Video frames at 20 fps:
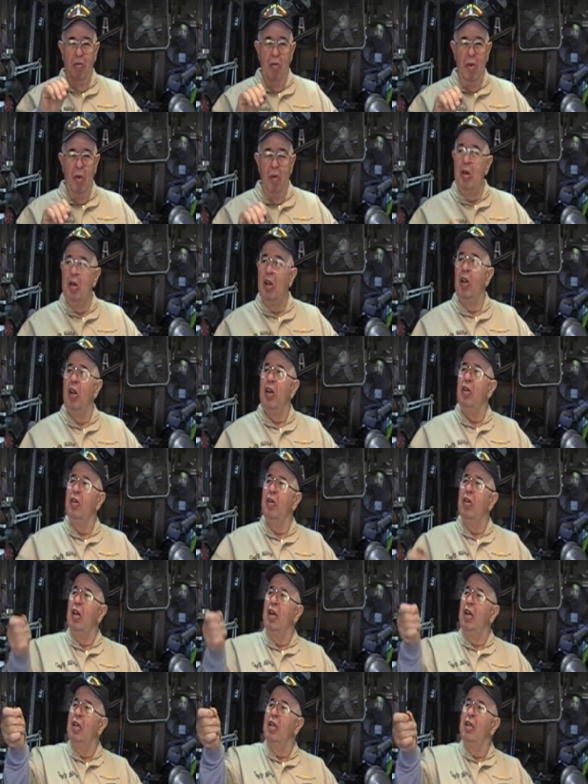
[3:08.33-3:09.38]
Remember the clicker?
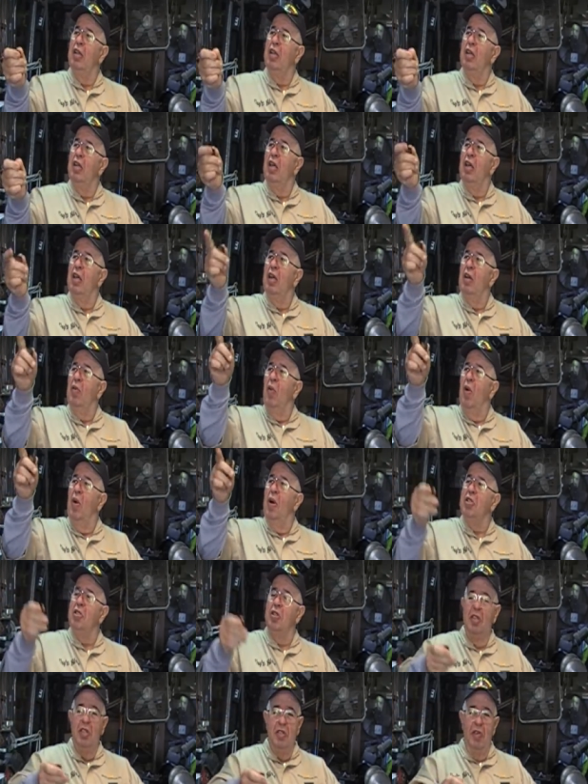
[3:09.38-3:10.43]
The,
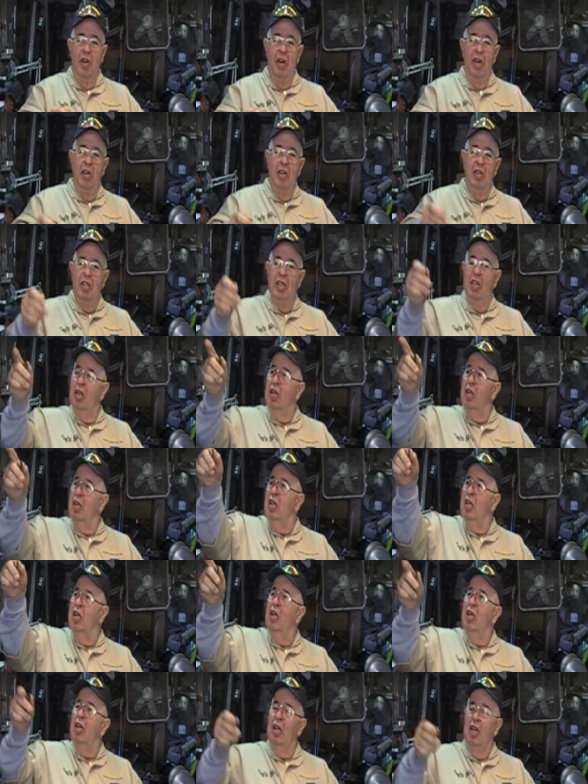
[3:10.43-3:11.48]
watch those videos.
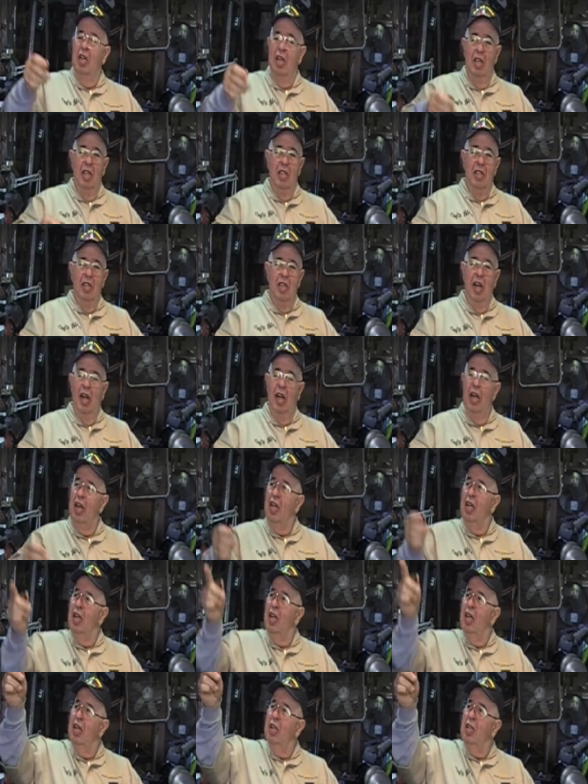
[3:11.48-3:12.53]
See that?
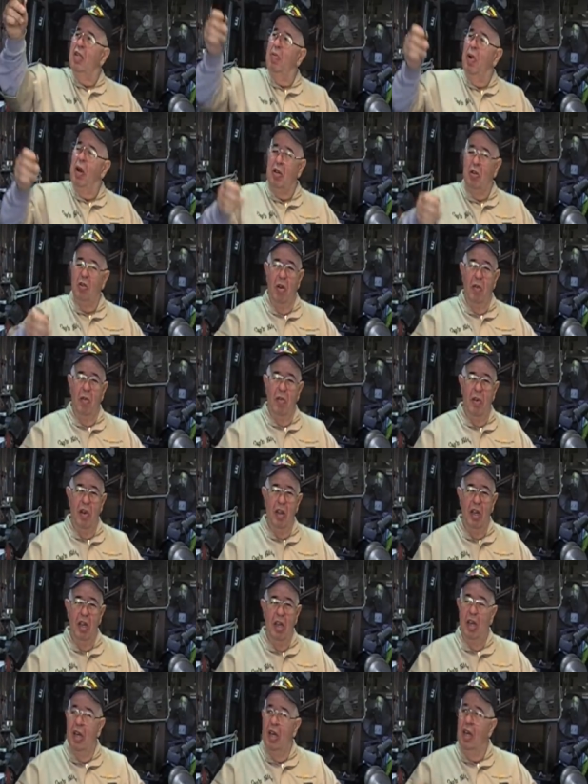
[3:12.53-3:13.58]
It's a picture of,
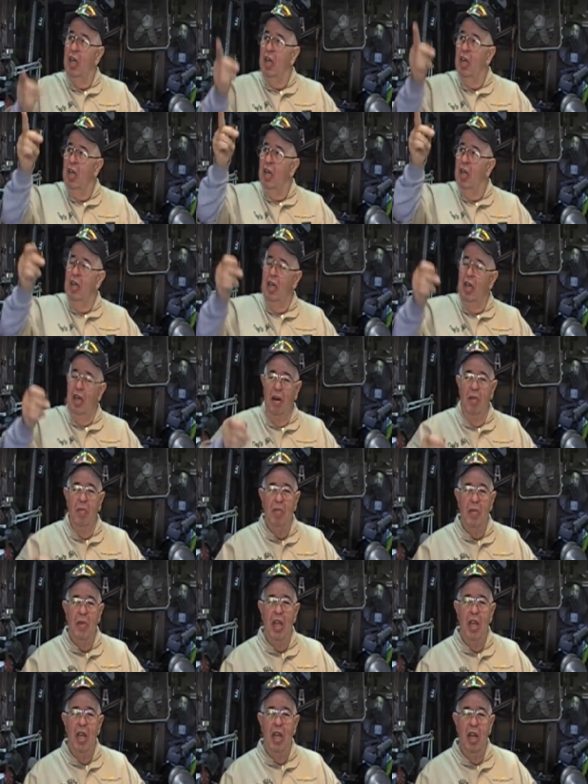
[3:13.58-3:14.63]
you know,
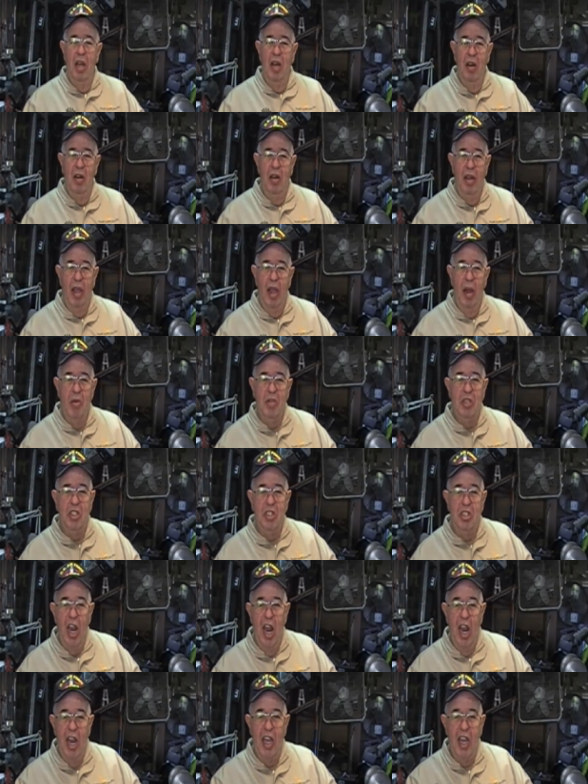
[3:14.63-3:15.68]
that was
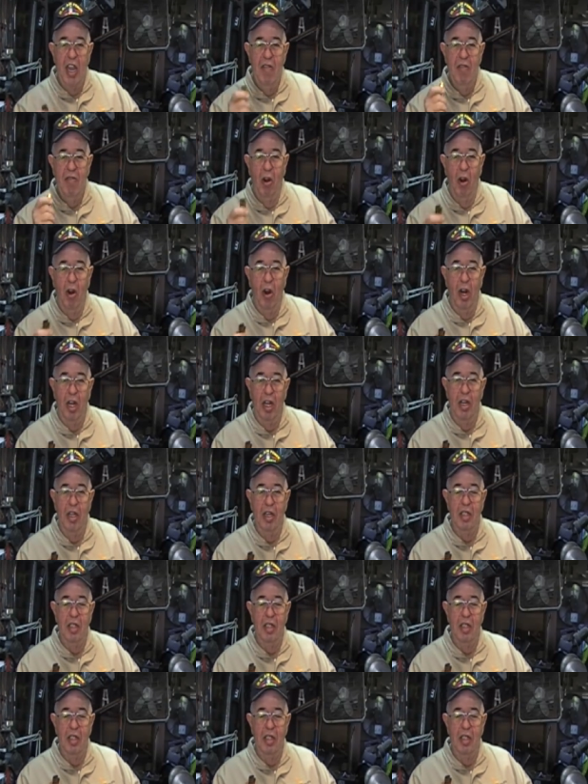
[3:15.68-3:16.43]
Jackie Vernon